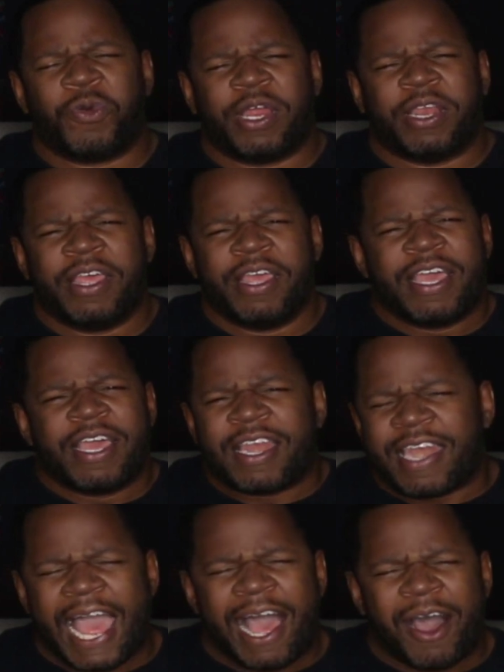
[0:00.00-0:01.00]
and
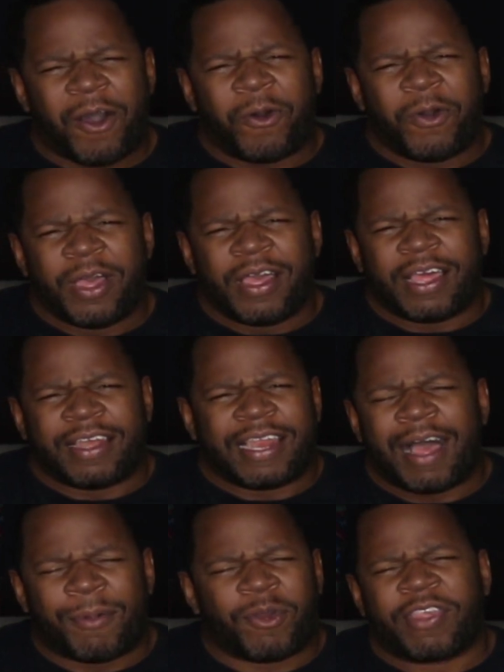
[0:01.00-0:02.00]
now
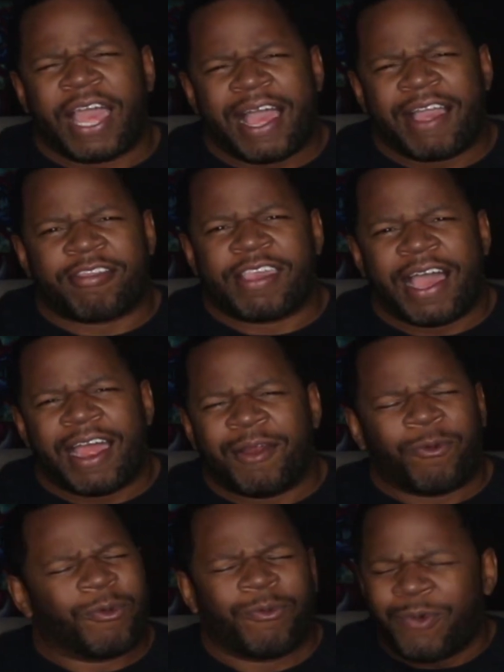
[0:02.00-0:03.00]
Davos has the Iron...
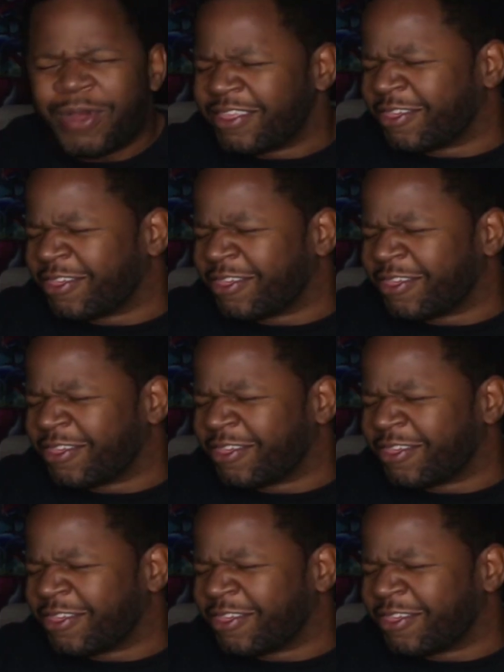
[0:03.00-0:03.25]
What is